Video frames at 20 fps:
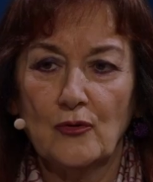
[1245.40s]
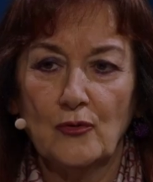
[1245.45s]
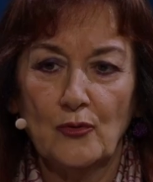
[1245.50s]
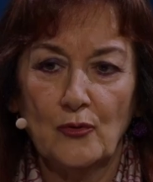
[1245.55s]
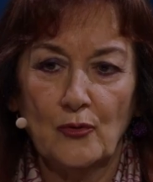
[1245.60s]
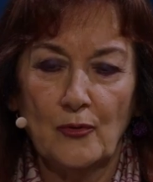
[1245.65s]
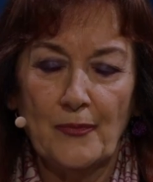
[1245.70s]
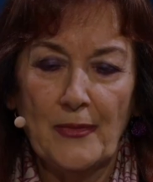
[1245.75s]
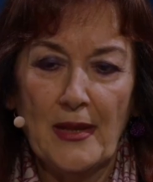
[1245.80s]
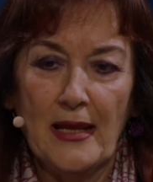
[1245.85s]

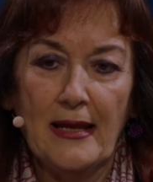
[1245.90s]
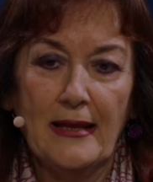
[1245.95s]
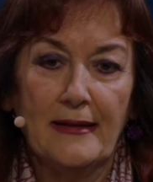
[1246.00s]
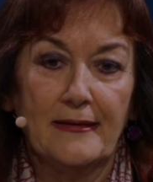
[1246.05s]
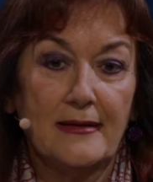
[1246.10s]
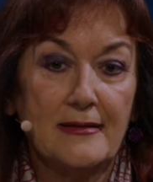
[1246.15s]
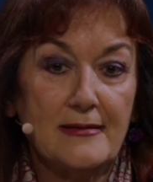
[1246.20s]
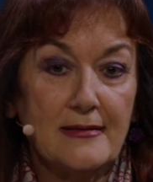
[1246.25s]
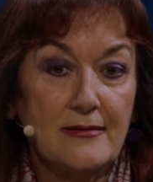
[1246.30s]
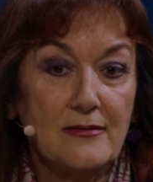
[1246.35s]
do?
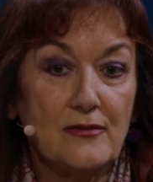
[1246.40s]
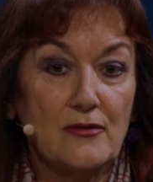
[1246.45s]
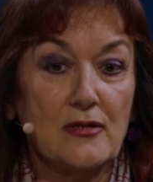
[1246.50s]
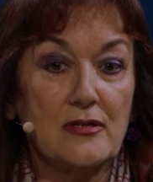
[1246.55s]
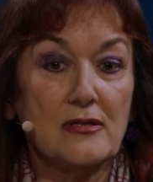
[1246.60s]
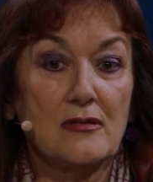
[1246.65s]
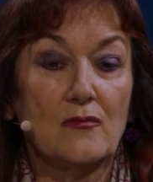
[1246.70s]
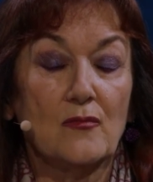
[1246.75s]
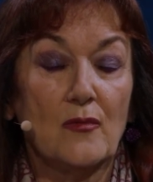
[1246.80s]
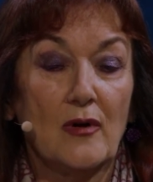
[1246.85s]
This is the
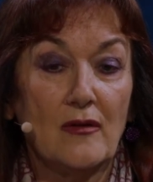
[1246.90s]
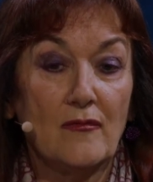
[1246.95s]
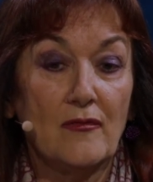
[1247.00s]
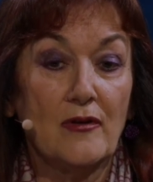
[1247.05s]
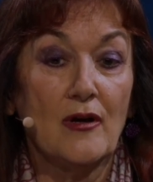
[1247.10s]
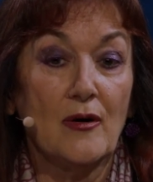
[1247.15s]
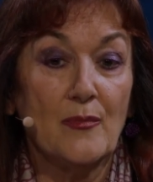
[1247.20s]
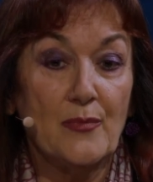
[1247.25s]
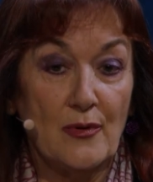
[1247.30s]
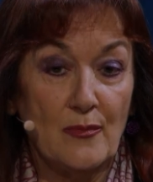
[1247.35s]
reason why
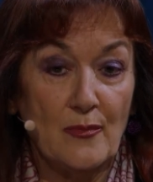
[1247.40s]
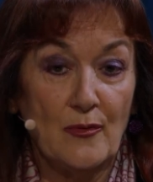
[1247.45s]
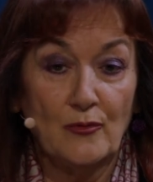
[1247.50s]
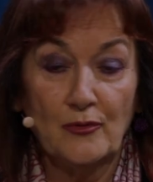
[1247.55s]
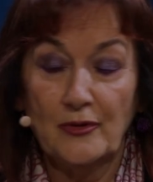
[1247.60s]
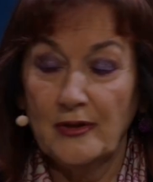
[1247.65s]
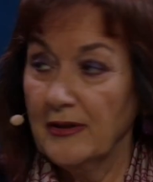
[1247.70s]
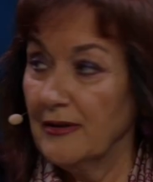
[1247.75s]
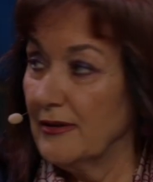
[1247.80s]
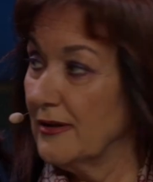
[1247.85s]
we are
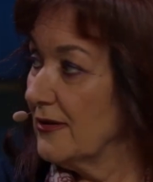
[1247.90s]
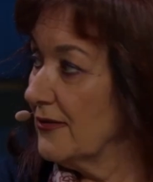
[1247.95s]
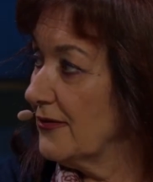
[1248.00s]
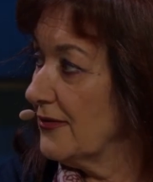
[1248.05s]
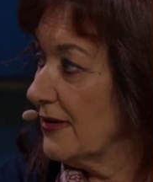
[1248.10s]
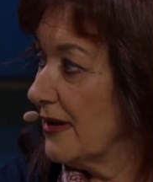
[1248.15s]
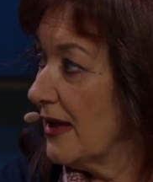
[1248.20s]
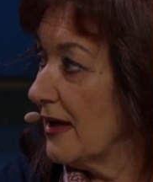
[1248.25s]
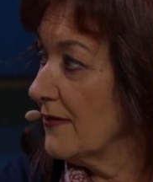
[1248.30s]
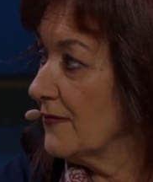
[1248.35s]
promoting this
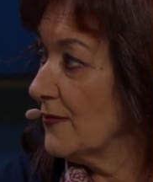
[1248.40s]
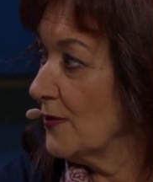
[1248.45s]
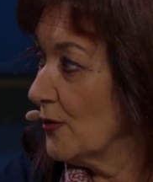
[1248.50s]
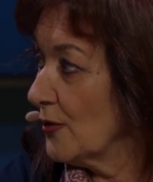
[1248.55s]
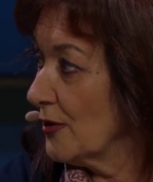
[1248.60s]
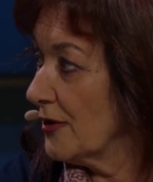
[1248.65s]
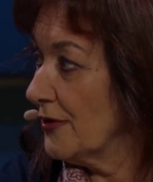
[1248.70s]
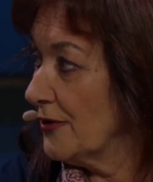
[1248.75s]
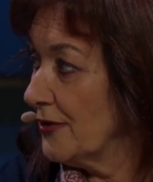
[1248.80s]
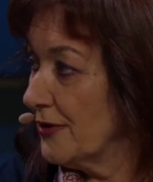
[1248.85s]

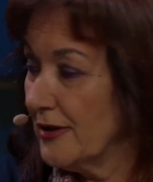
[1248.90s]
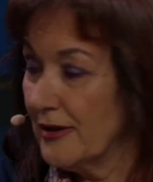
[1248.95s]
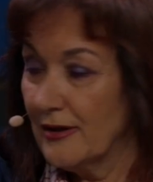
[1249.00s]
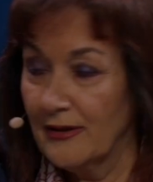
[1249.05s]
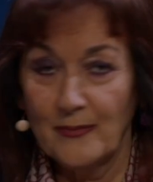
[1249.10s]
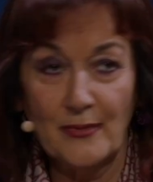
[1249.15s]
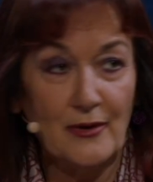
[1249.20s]
lifelong learning,